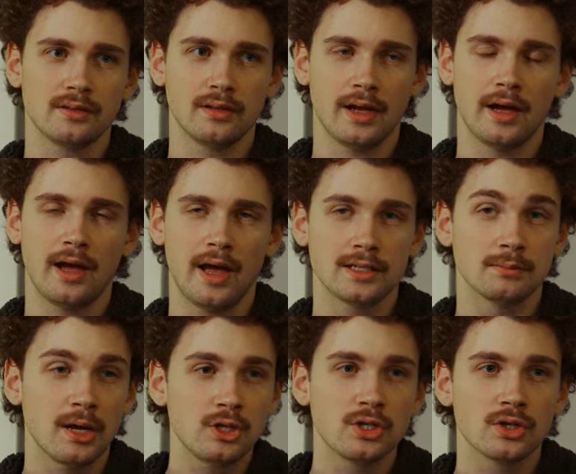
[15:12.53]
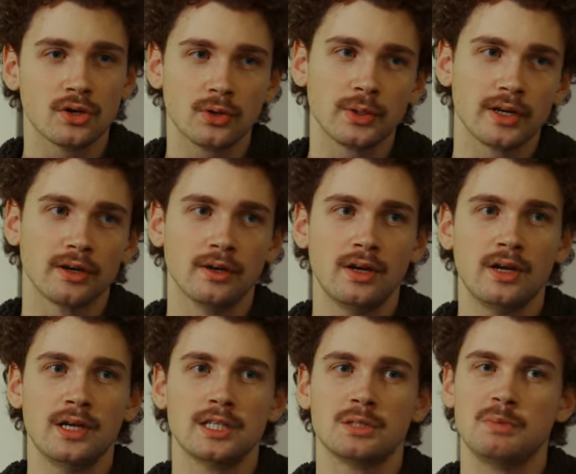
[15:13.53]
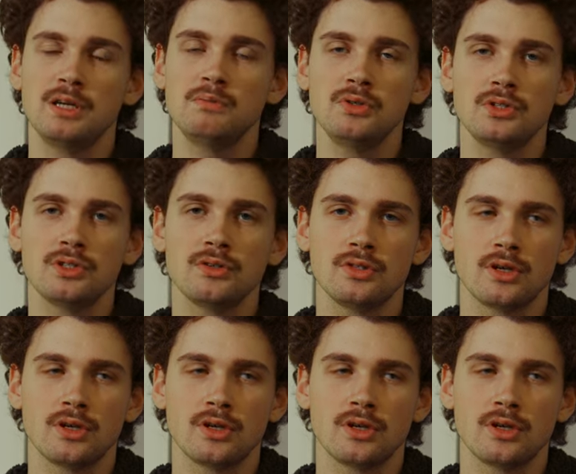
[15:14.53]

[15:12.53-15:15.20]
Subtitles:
As mentioned earlier, speed boosters